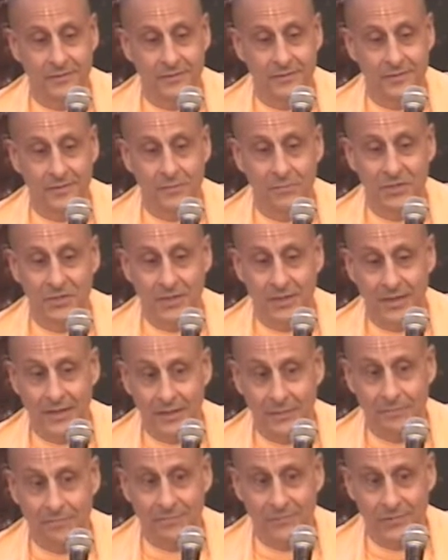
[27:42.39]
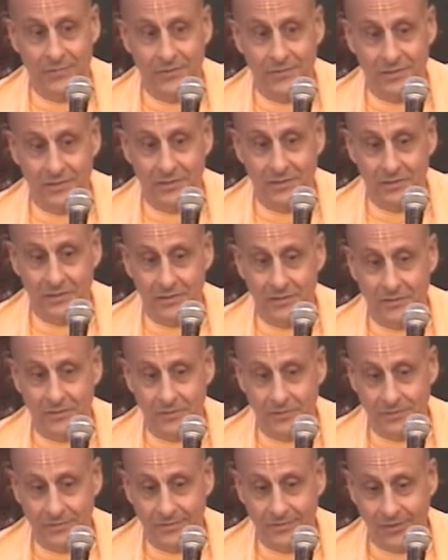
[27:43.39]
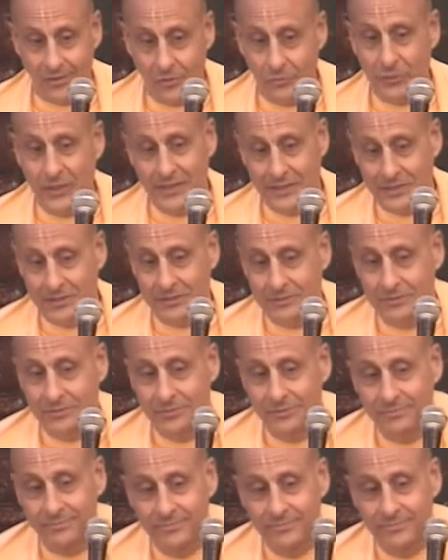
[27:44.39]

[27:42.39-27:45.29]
he became a little awakened.